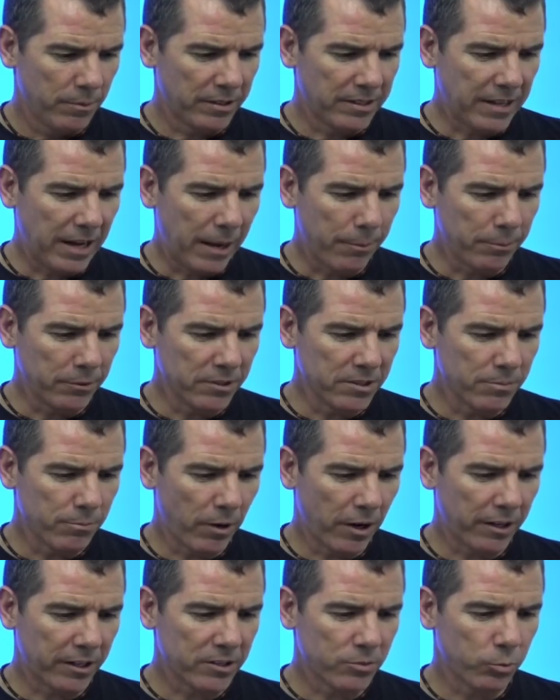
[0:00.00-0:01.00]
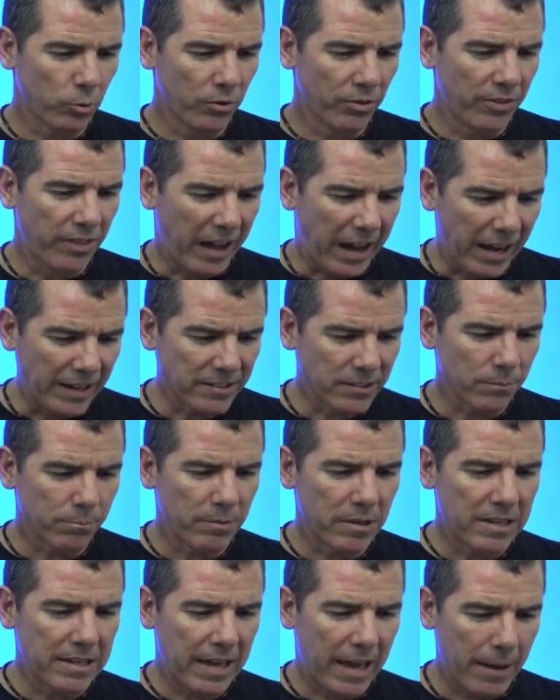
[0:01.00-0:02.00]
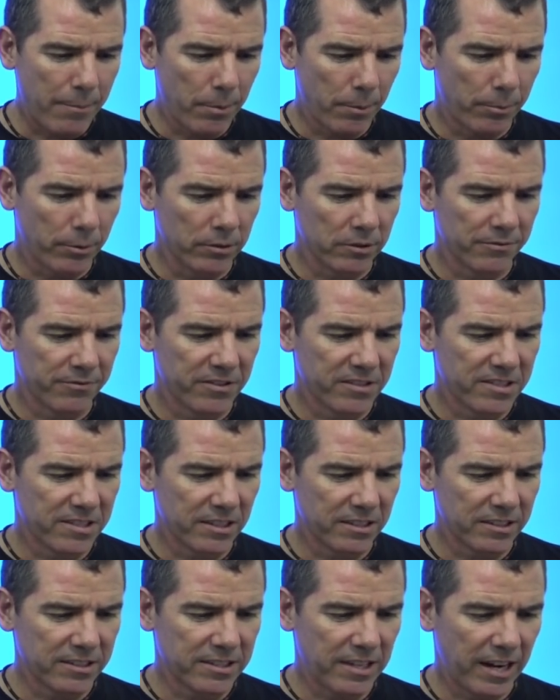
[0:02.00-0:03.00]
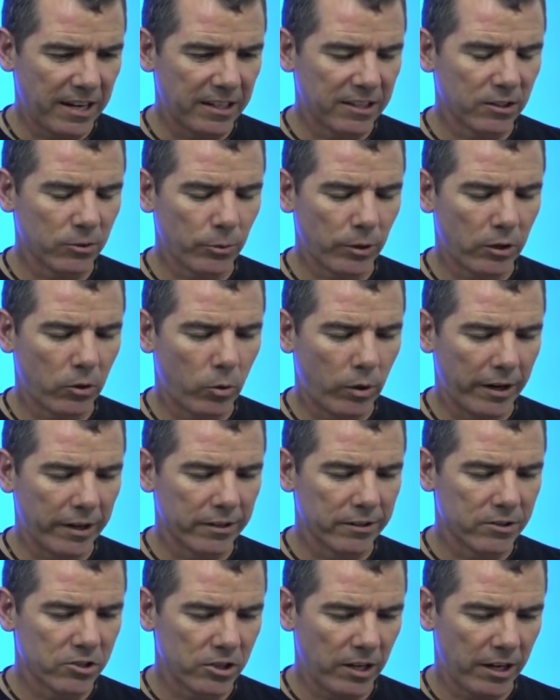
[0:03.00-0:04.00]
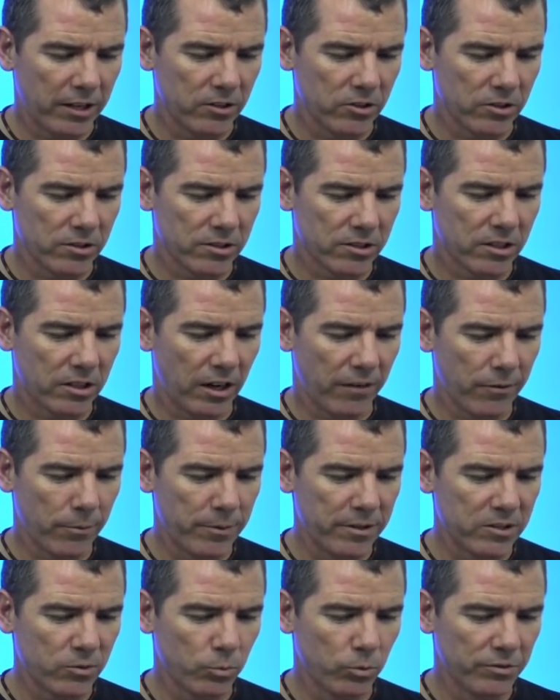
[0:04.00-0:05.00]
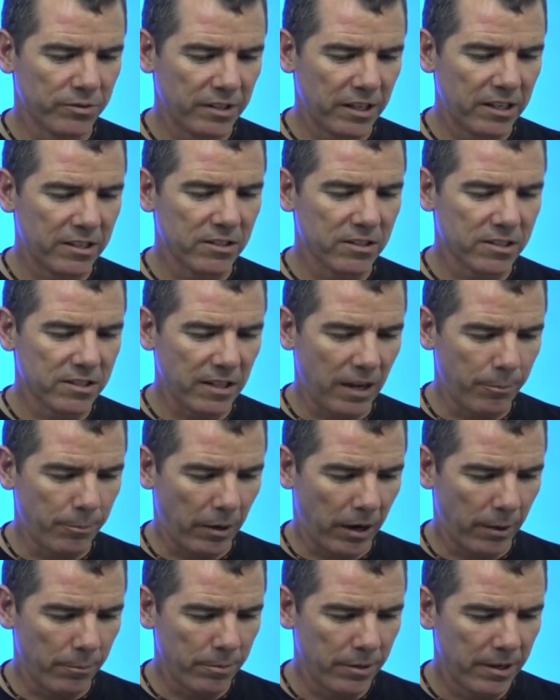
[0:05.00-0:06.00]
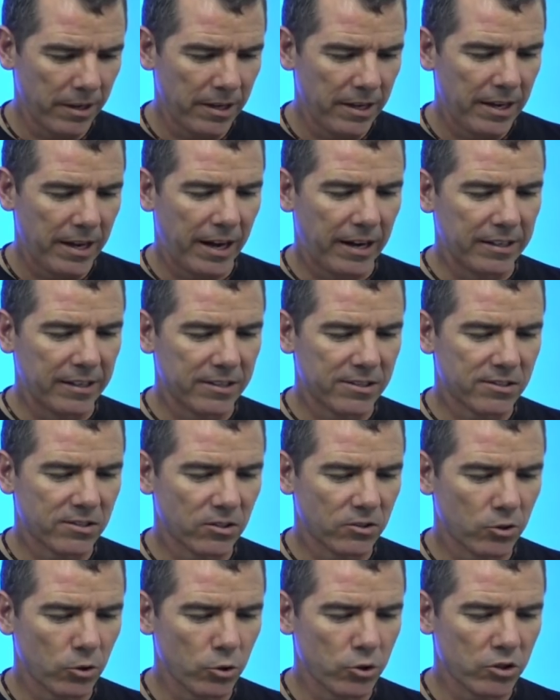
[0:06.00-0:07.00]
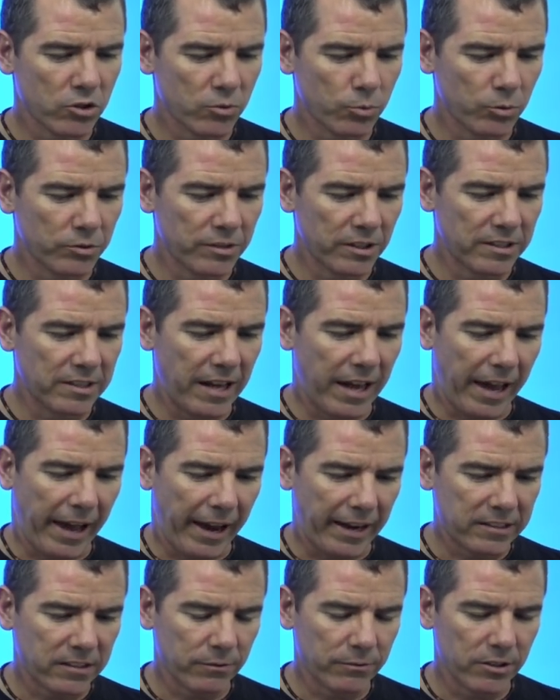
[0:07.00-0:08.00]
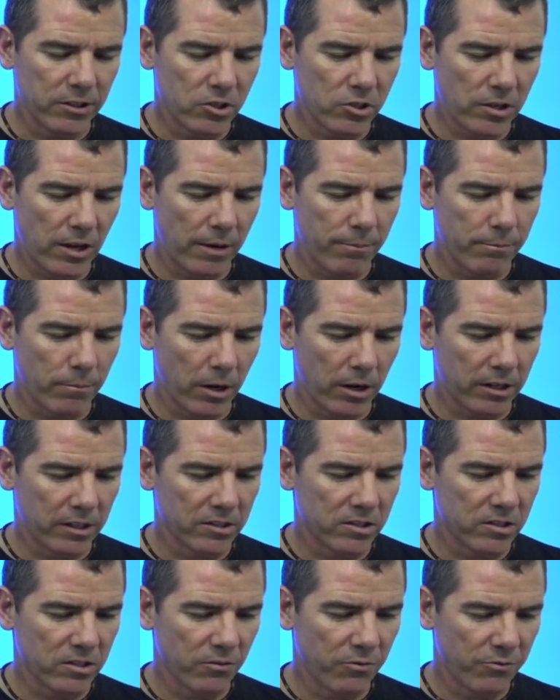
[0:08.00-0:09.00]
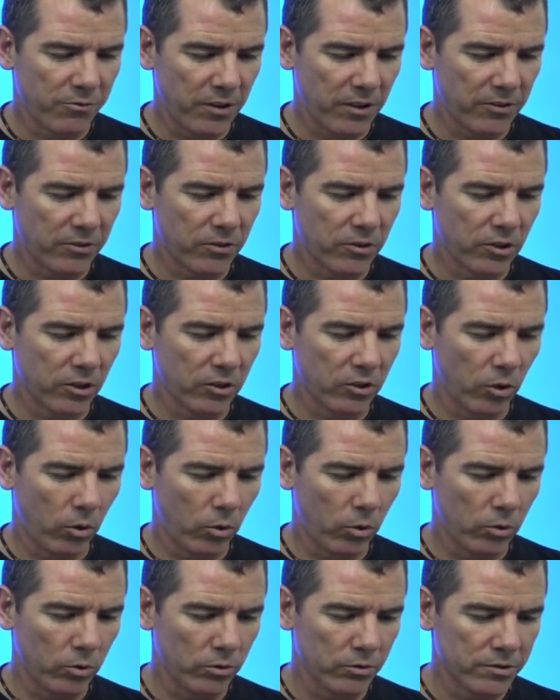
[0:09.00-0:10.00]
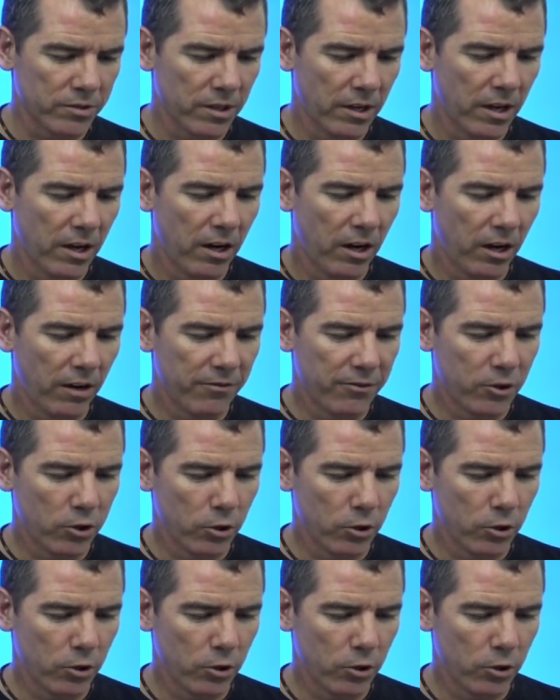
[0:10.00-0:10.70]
capitalist markets will not be capable of facilitating the required changes. Governments will need to step up, and institutions will need to actively shape markets to fit the goals of